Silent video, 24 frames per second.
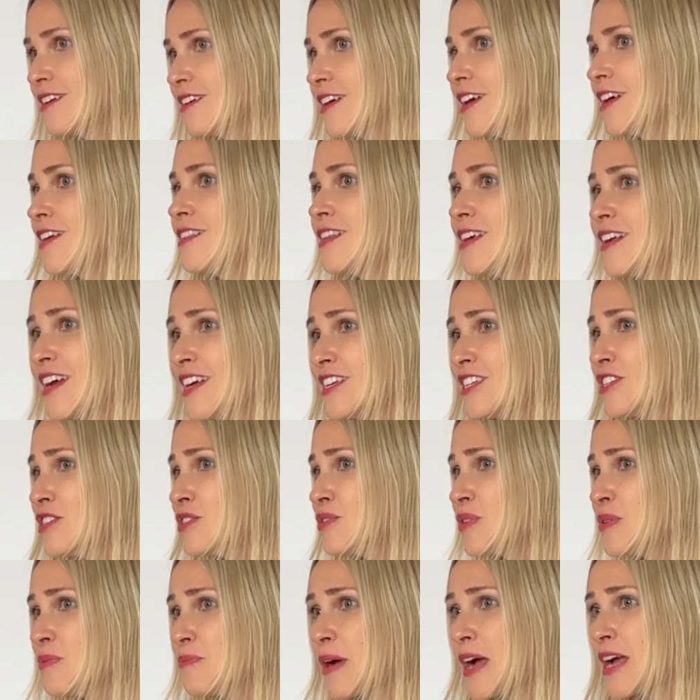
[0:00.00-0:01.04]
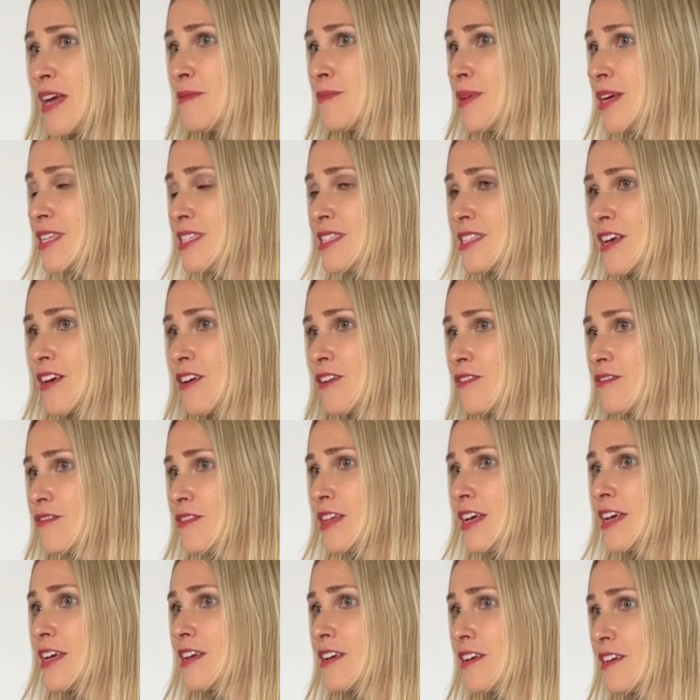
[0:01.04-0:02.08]
And then I just remind myself,
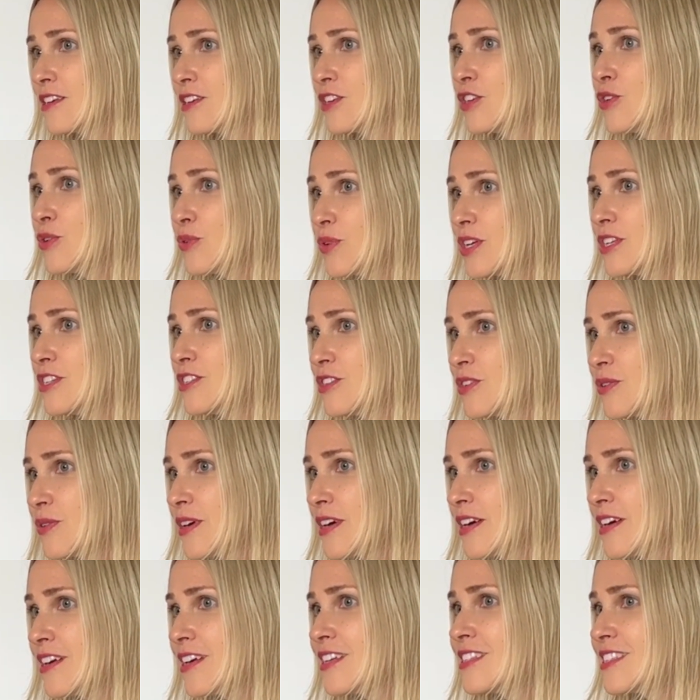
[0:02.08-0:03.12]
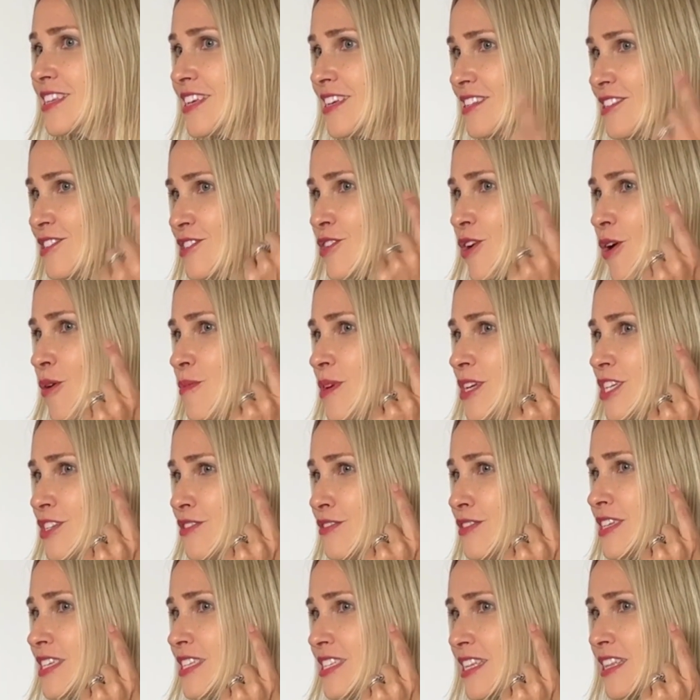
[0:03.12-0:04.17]
like, you can do it. It's so much of
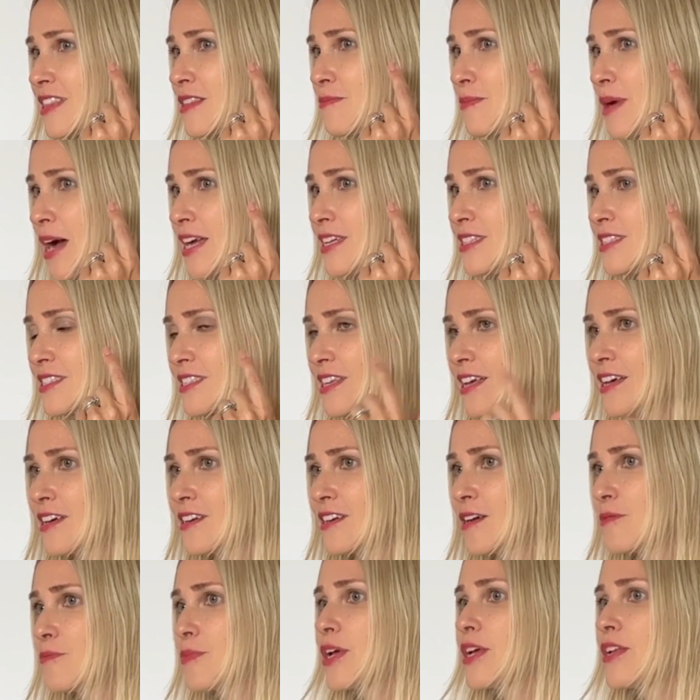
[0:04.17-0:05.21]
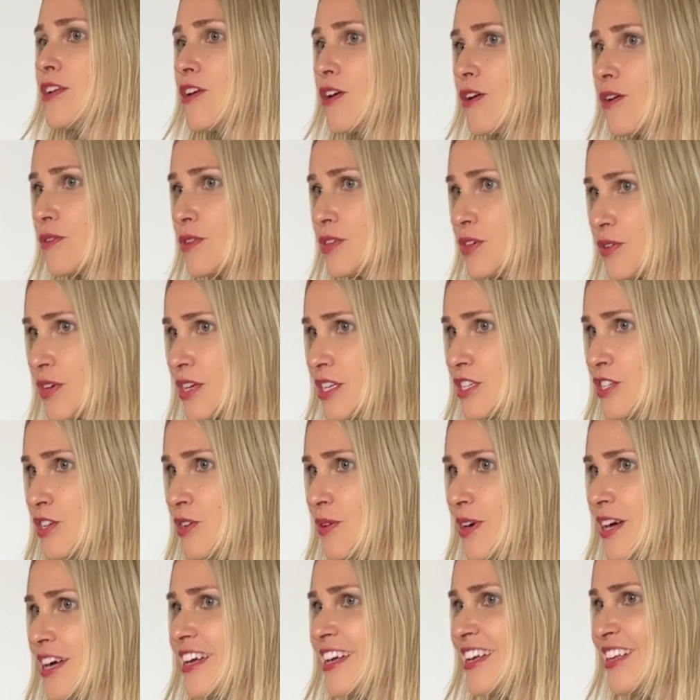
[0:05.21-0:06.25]
it is in the mindset. I'm like, no, you can do
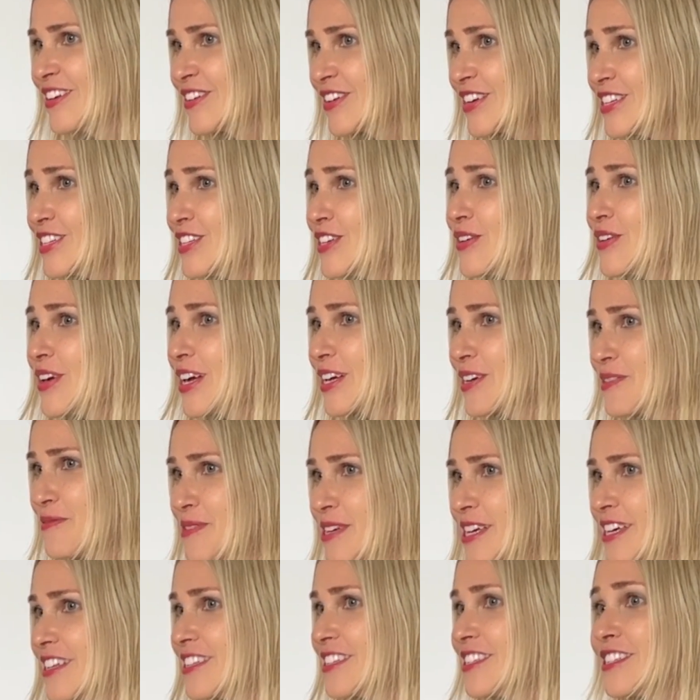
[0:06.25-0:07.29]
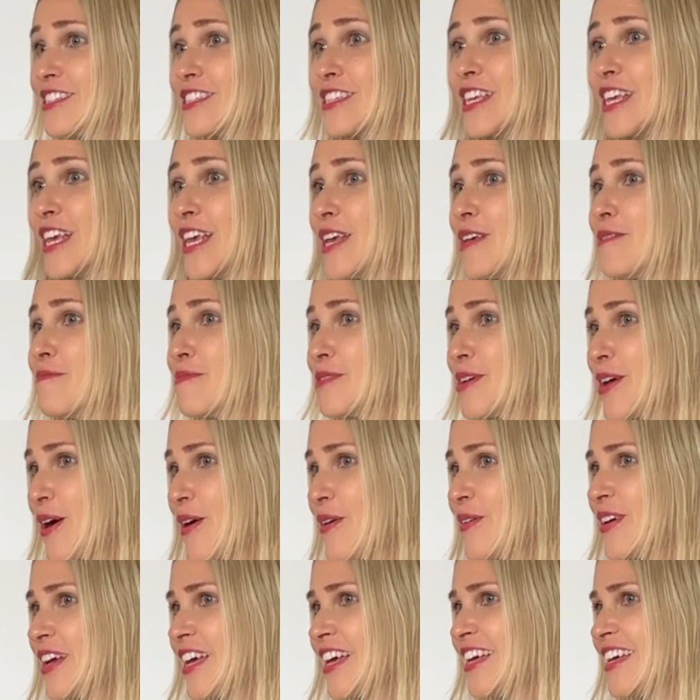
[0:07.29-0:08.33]
it. You can do it, Camille. Just keep
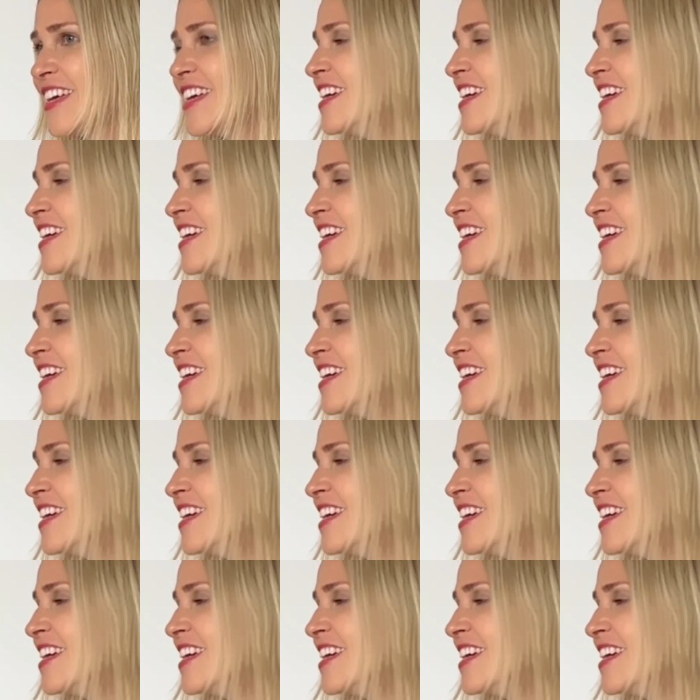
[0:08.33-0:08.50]
going.